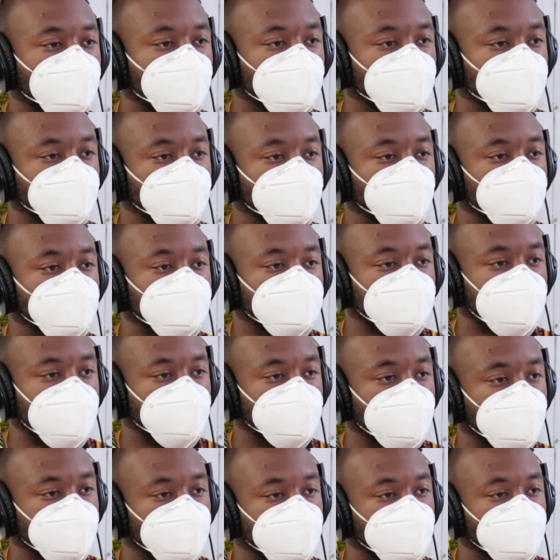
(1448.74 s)
going to do in a
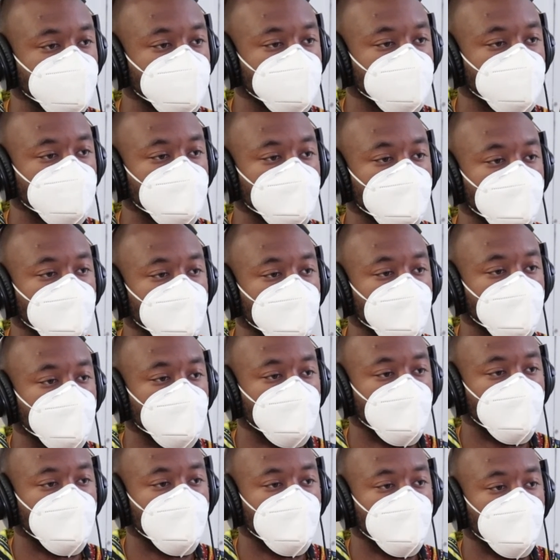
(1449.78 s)
time like this?
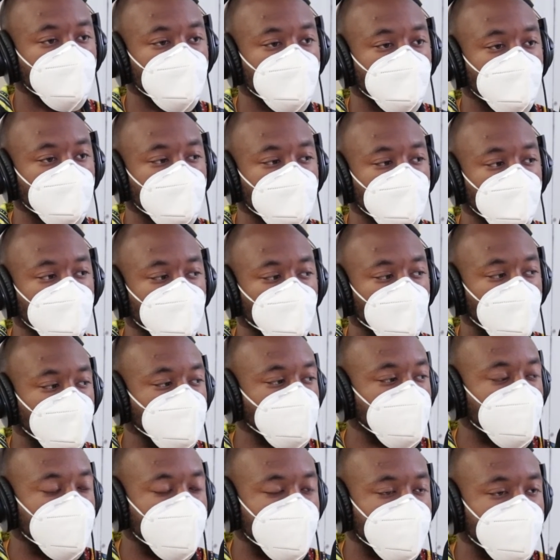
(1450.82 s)
Why
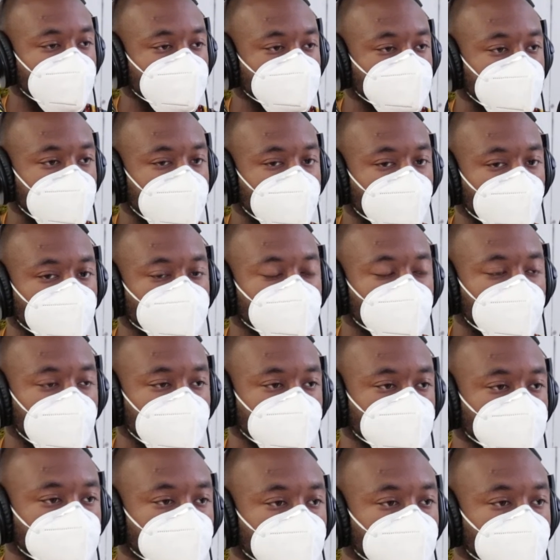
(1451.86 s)
not ask how everybody's